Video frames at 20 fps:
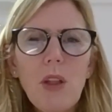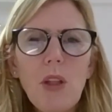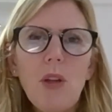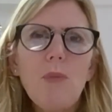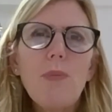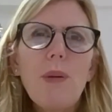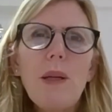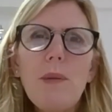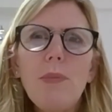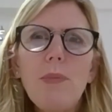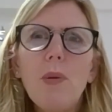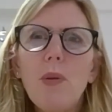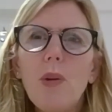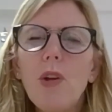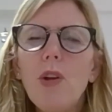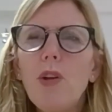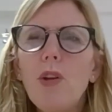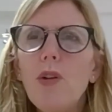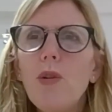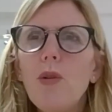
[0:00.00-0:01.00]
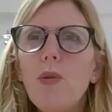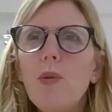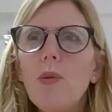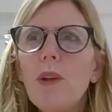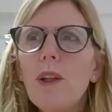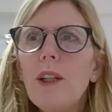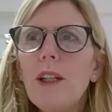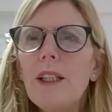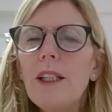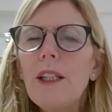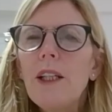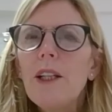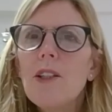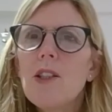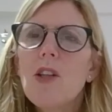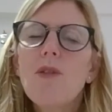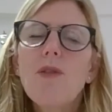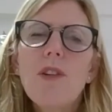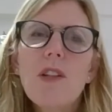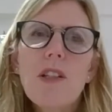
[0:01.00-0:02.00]
People who,
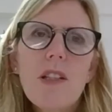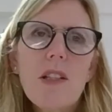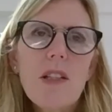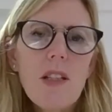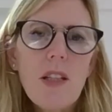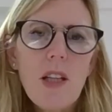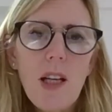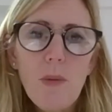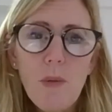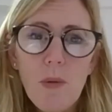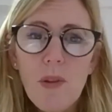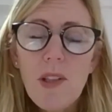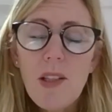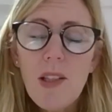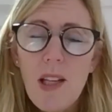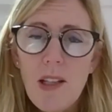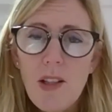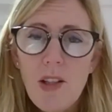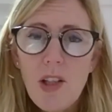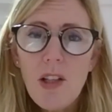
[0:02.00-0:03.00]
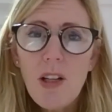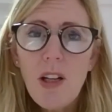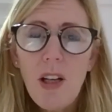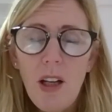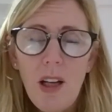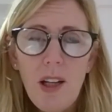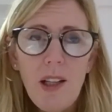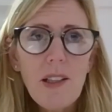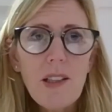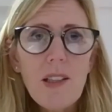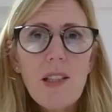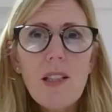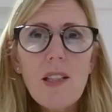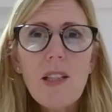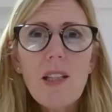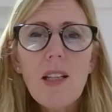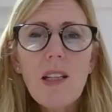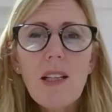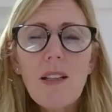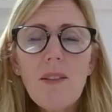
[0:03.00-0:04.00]
so for instance, I will say to clients,
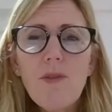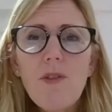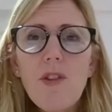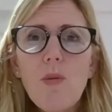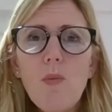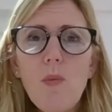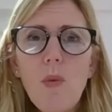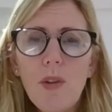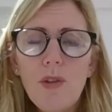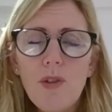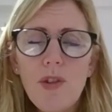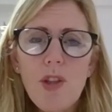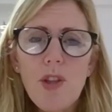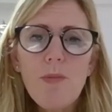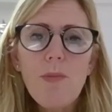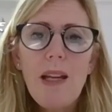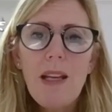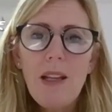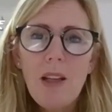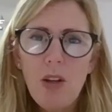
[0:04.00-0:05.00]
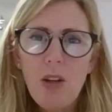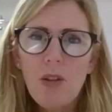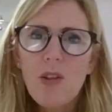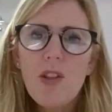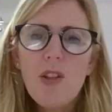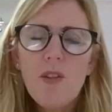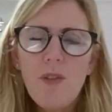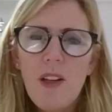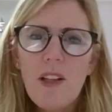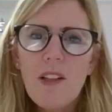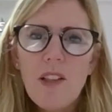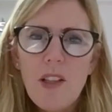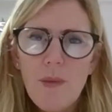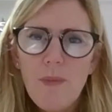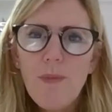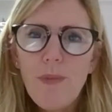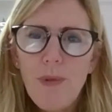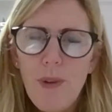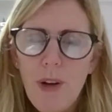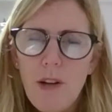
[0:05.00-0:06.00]
if you want to make
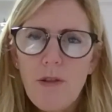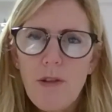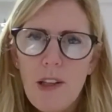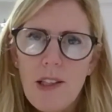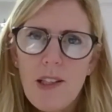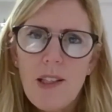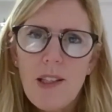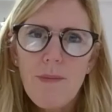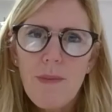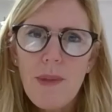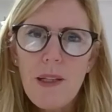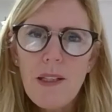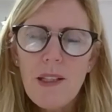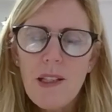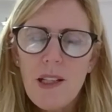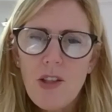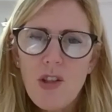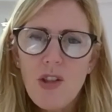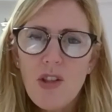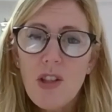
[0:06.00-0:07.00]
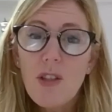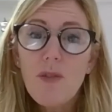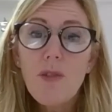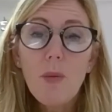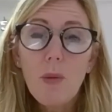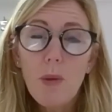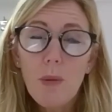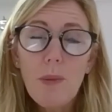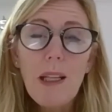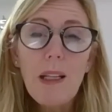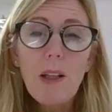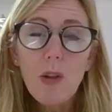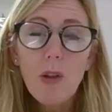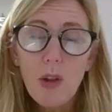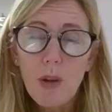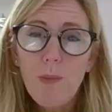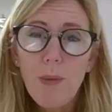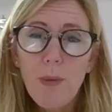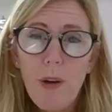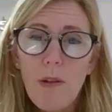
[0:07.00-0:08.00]
cost-effective progress in mediation, so if you want to make
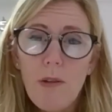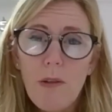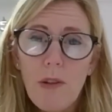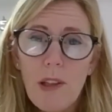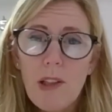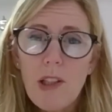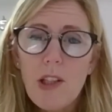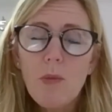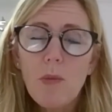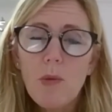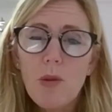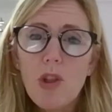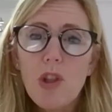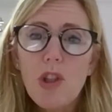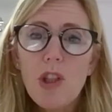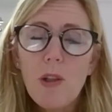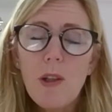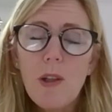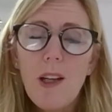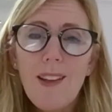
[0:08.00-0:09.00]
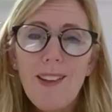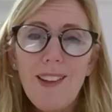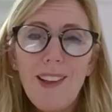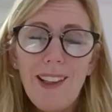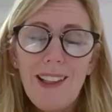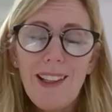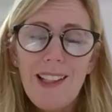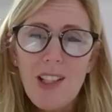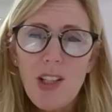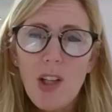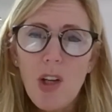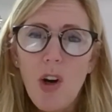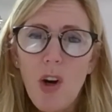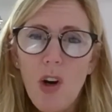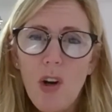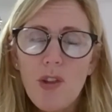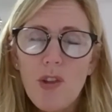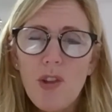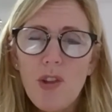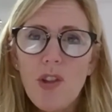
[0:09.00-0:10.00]
good progress and you want to do it at the least
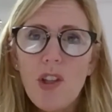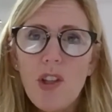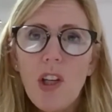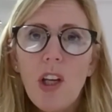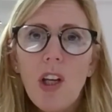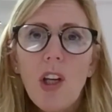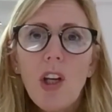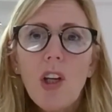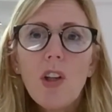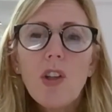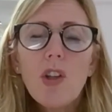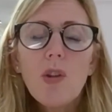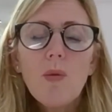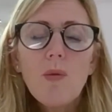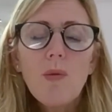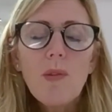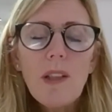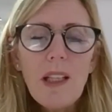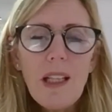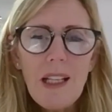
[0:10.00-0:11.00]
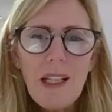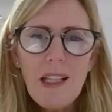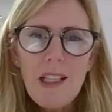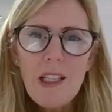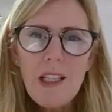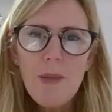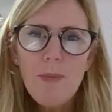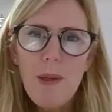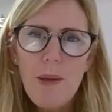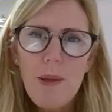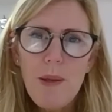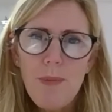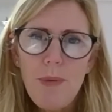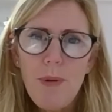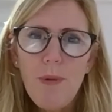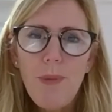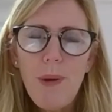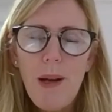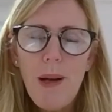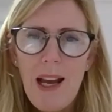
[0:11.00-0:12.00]
cost, you need to be
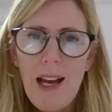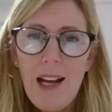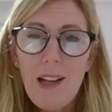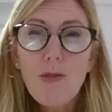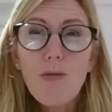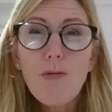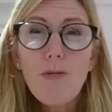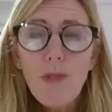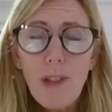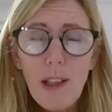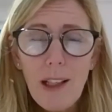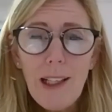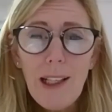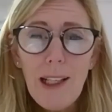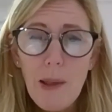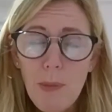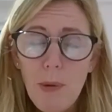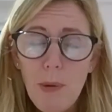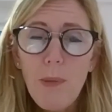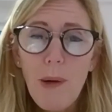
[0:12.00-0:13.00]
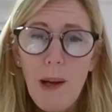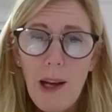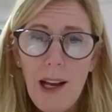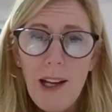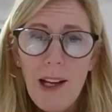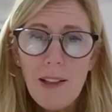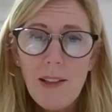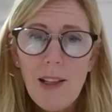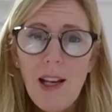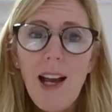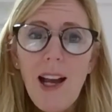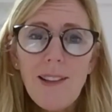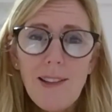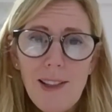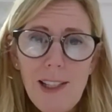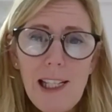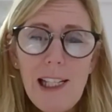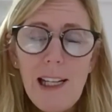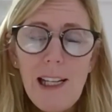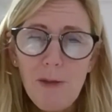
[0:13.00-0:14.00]
prepared, really prepared, and
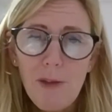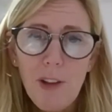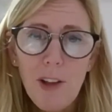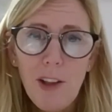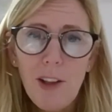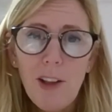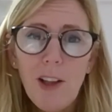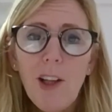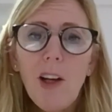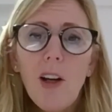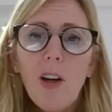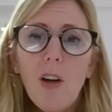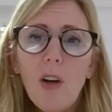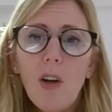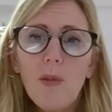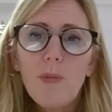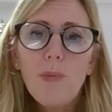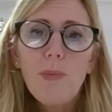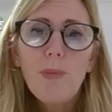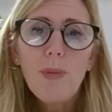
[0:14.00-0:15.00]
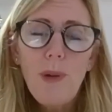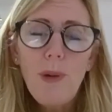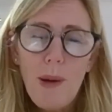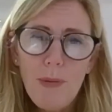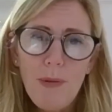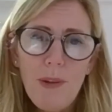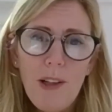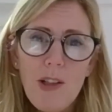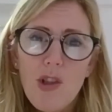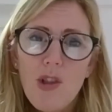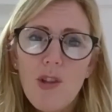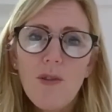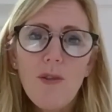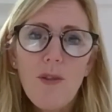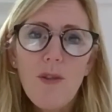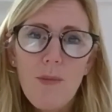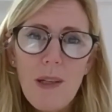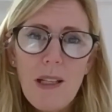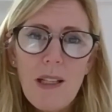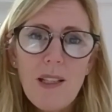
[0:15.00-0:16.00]
deliver on preparation for
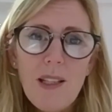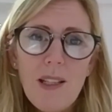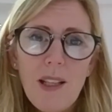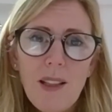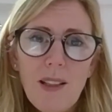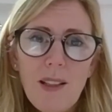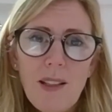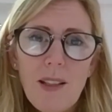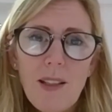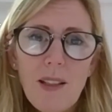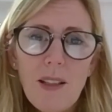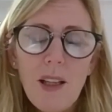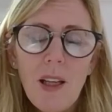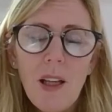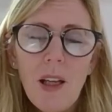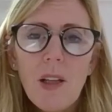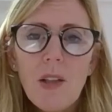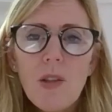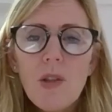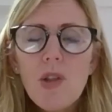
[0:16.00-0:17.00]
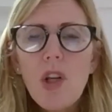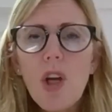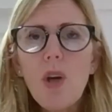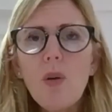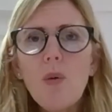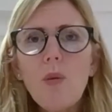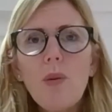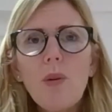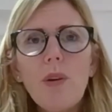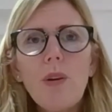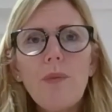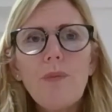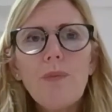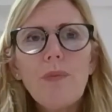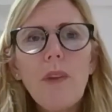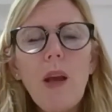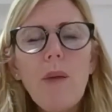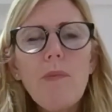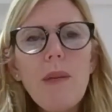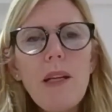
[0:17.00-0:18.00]
meetings. So
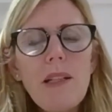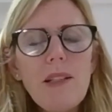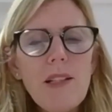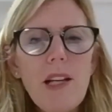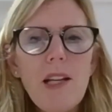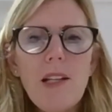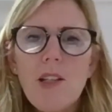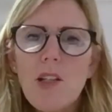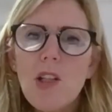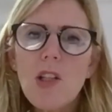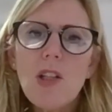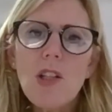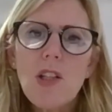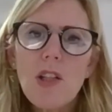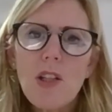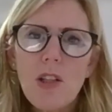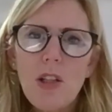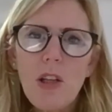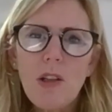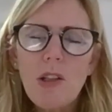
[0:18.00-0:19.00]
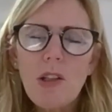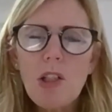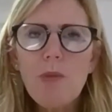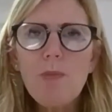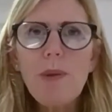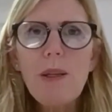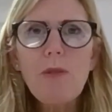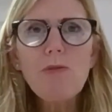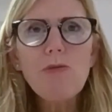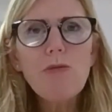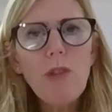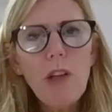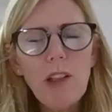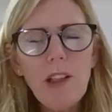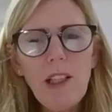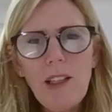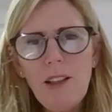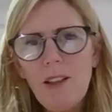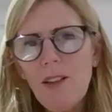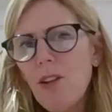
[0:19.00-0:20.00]
a mediator's going to be
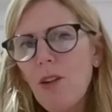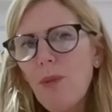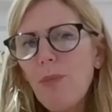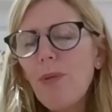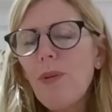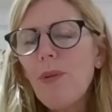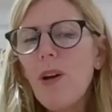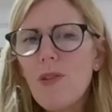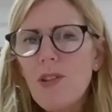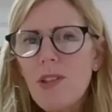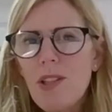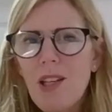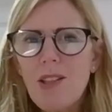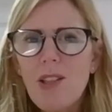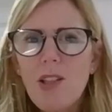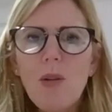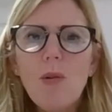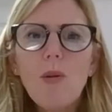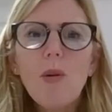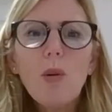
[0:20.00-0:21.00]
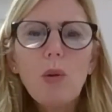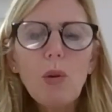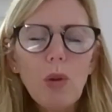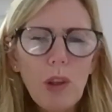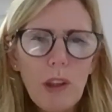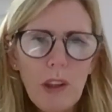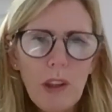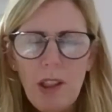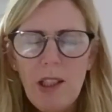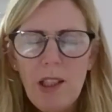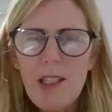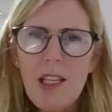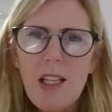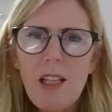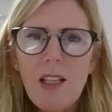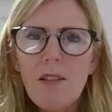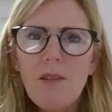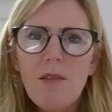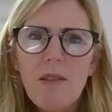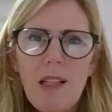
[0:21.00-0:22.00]
running the process, so
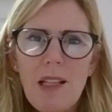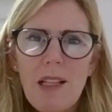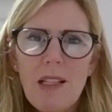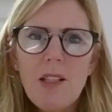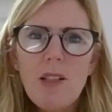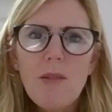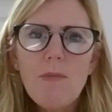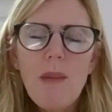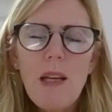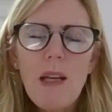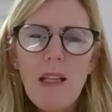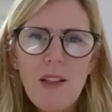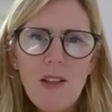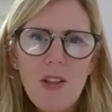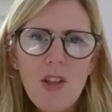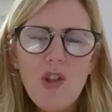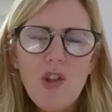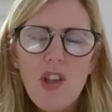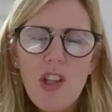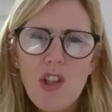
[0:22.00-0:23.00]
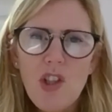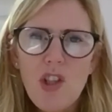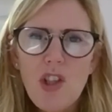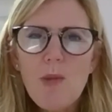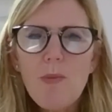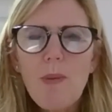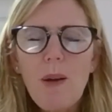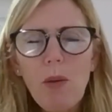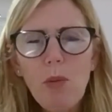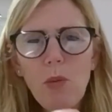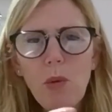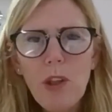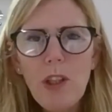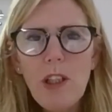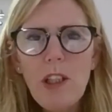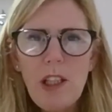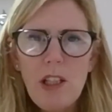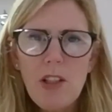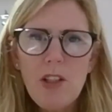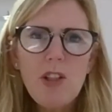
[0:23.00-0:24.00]
organizing it, making suggestions about what
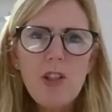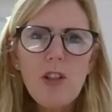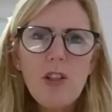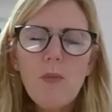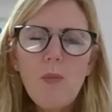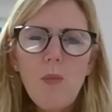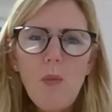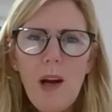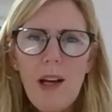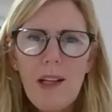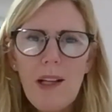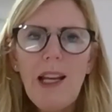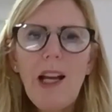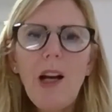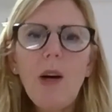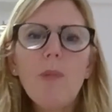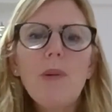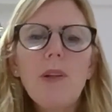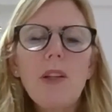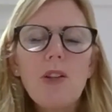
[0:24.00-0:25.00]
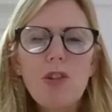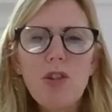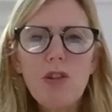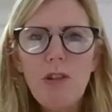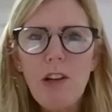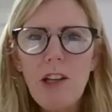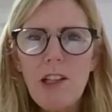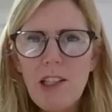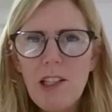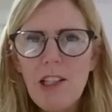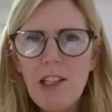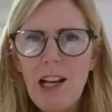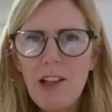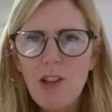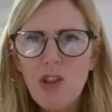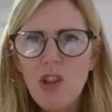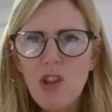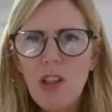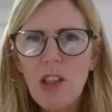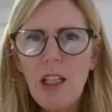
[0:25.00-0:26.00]
you need to do and when, helping you to create an
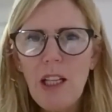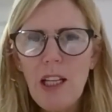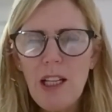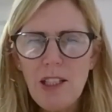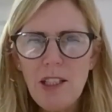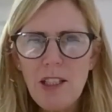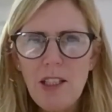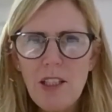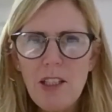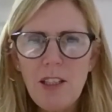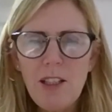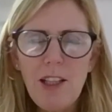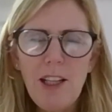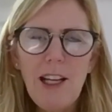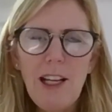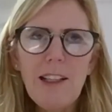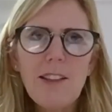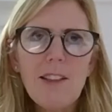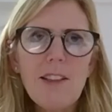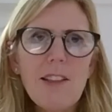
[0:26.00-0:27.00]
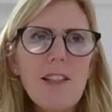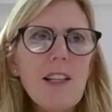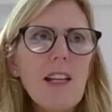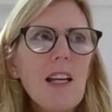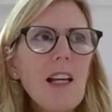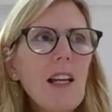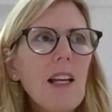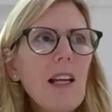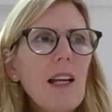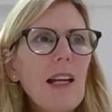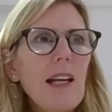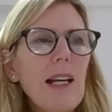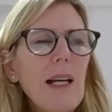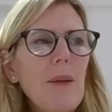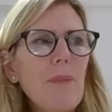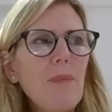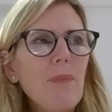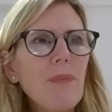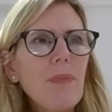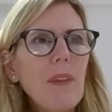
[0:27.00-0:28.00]
action list, and
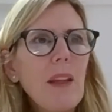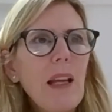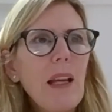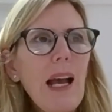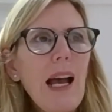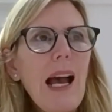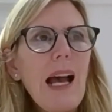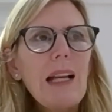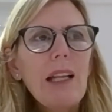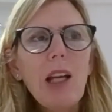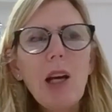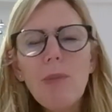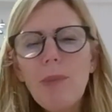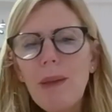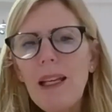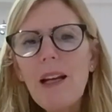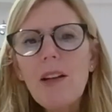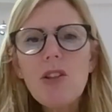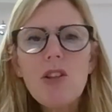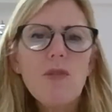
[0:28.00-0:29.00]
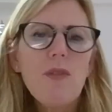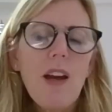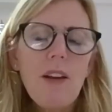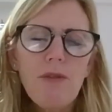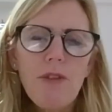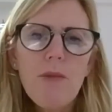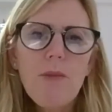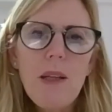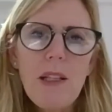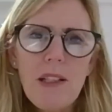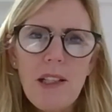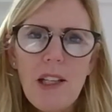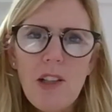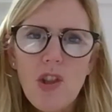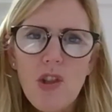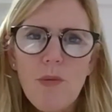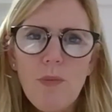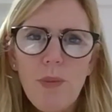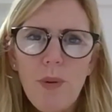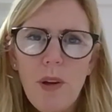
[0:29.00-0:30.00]
coming out of every
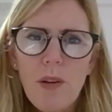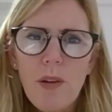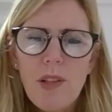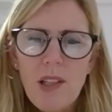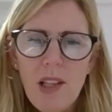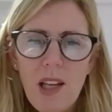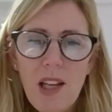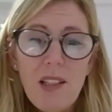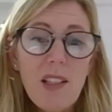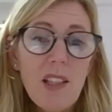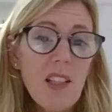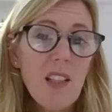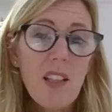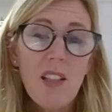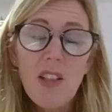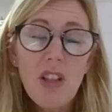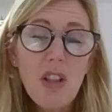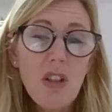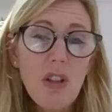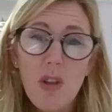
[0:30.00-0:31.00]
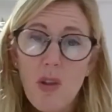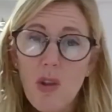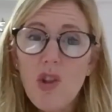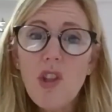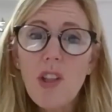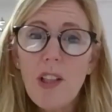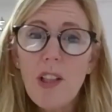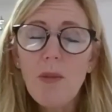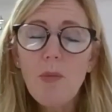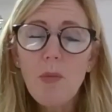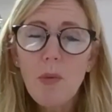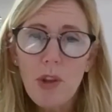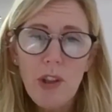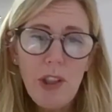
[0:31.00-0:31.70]
mediation process usually would